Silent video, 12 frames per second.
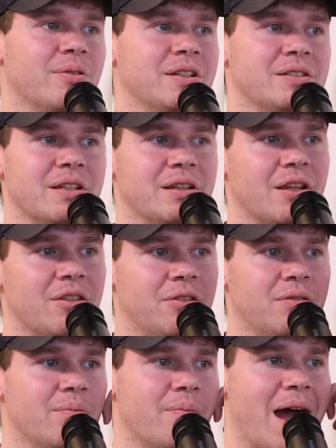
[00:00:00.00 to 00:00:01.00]
What is it? The
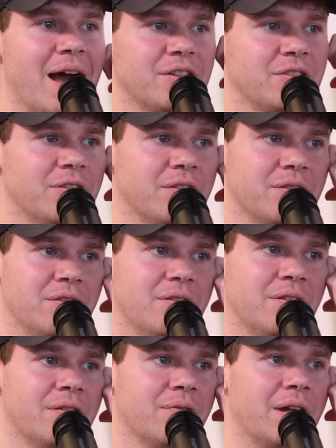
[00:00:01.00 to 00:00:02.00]
Master,
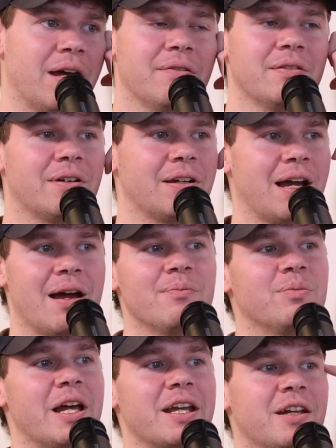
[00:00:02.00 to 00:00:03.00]

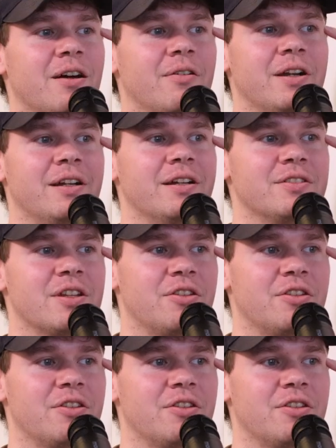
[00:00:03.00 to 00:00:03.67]
I'm blanking on what it is.